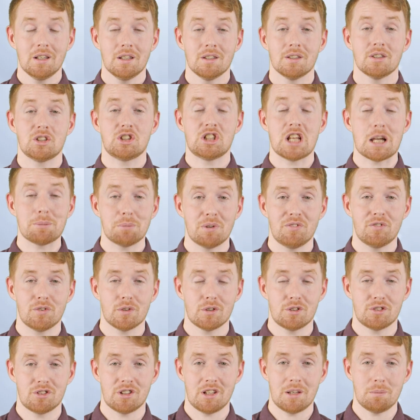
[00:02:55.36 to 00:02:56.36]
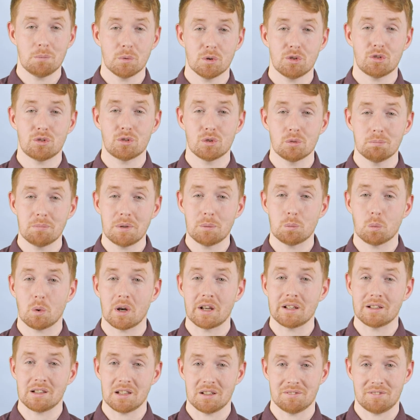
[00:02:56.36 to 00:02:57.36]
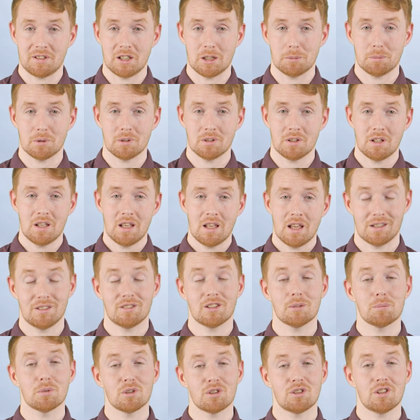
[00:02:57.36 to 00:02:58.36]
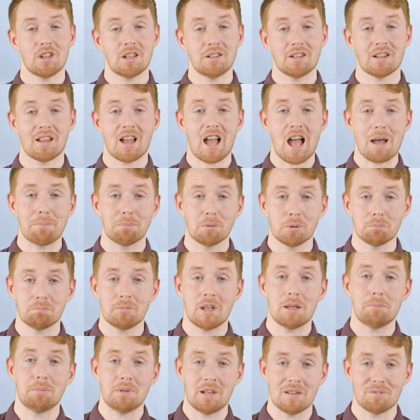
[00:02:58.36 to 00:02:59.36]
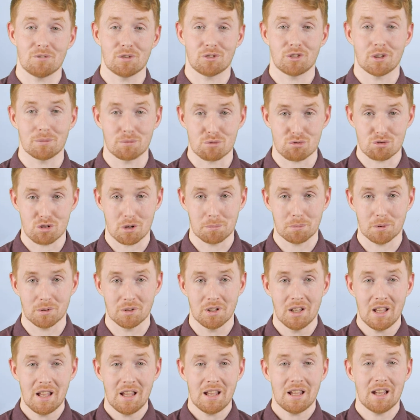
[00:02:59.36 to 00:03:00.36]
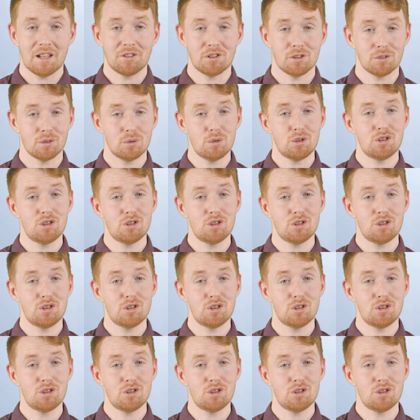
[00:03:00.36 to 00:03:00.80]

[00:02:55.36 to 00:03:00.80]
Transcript: The Xiaomi 13 will soon be widely available, and some are saying that Apple may be in for some trouble, as the new